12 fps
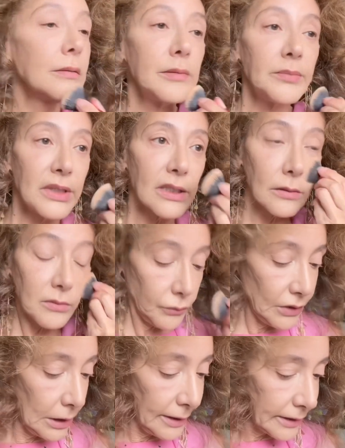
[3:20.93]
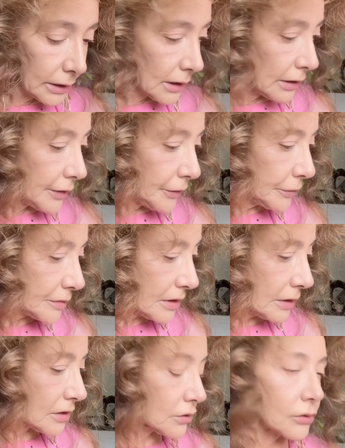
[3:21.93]
but we like a glow, so
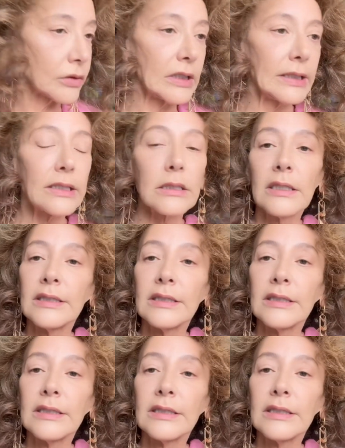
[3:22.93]
that's all right.